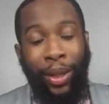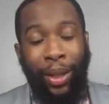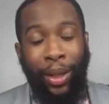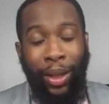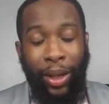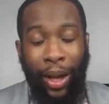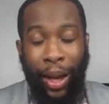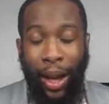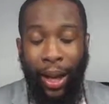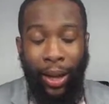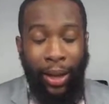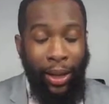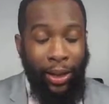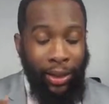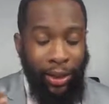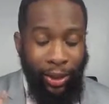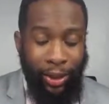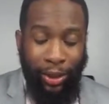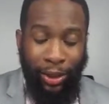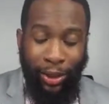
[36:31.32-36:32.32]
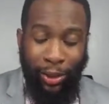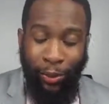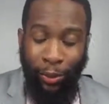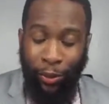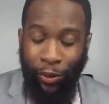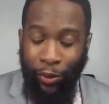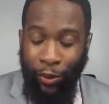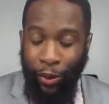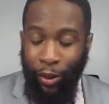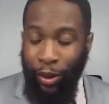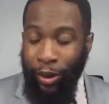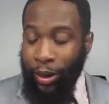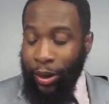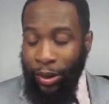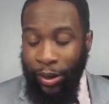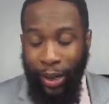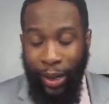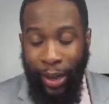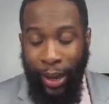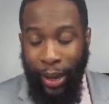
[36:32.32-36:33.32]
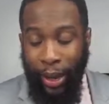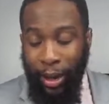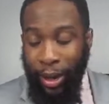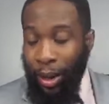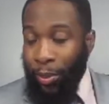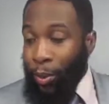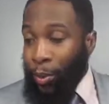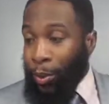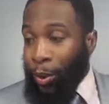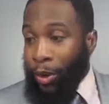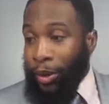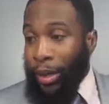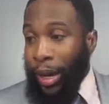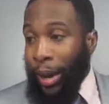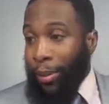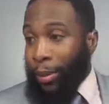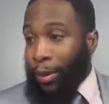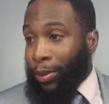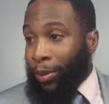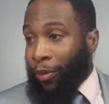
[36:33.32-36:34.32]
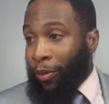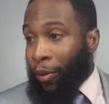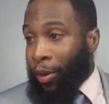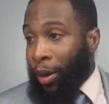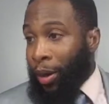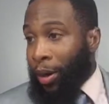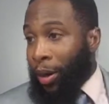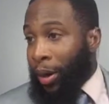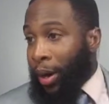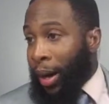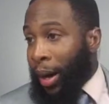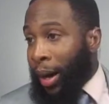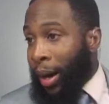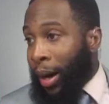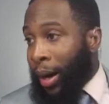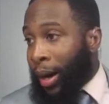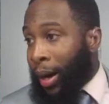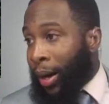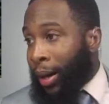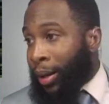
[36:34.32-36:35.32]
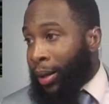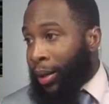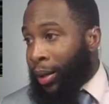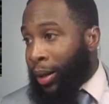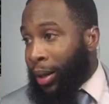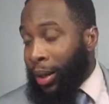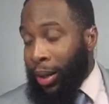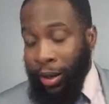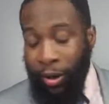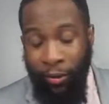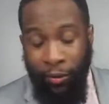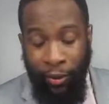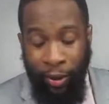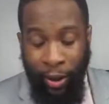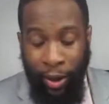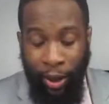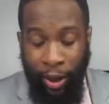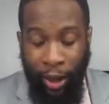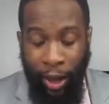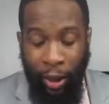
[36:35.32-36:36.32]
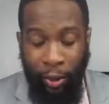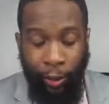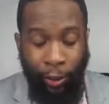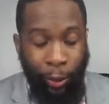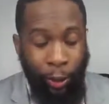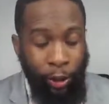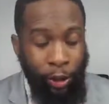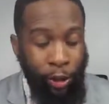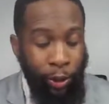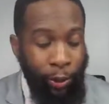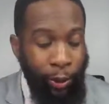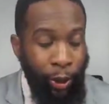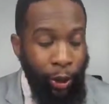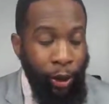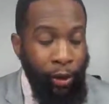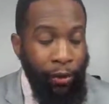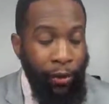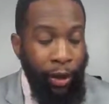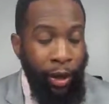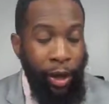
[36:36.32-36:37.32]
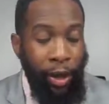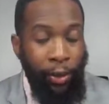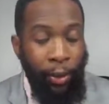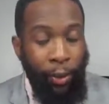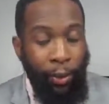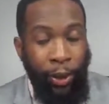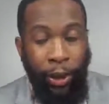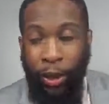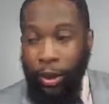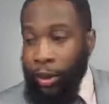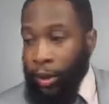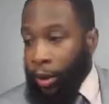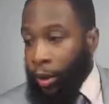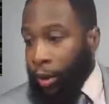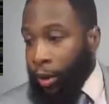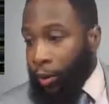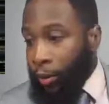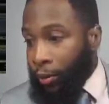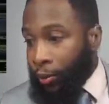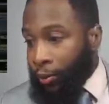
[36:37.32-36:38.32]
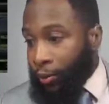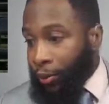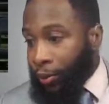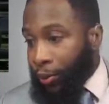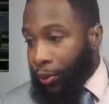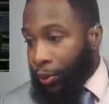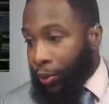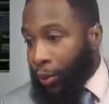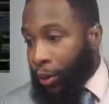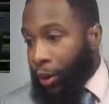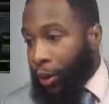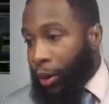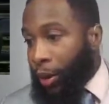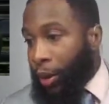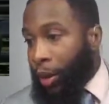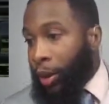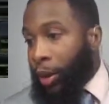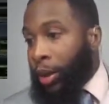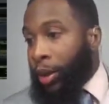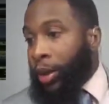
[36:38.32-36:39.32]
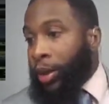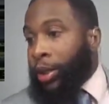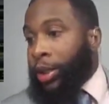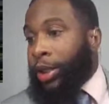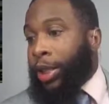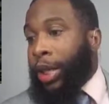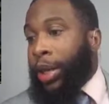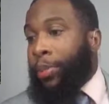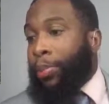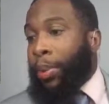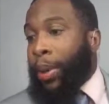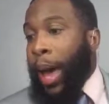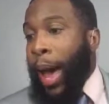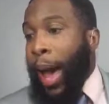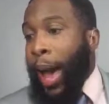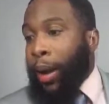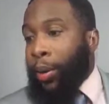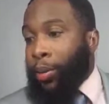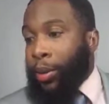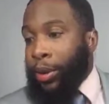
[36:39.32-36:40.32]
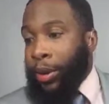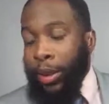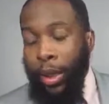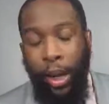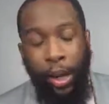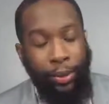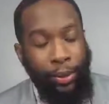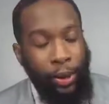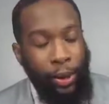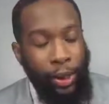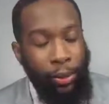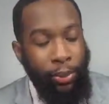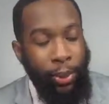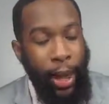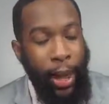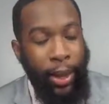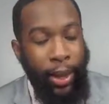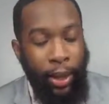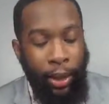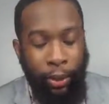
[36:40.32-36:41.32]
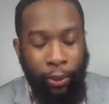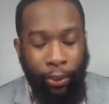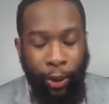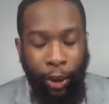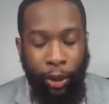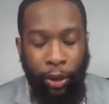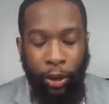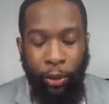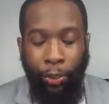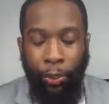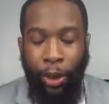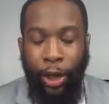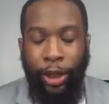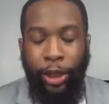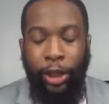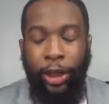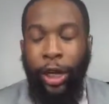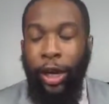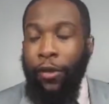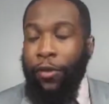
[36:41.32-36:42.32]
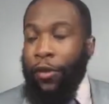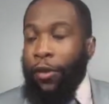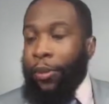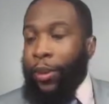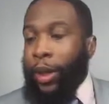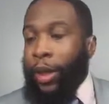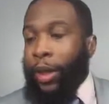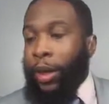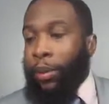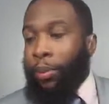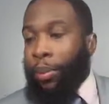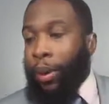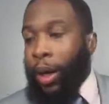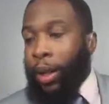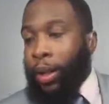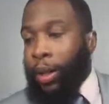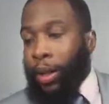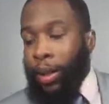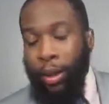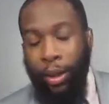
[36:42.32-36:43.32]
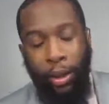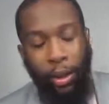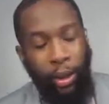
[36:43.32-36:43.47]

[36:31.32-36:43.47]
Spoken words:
Alright, let's move on, because I got a couple more topics before I leave. I was supposed to be off a couple minutes ago. C Black, what's up? C Black in the building. Press share for me, good brother.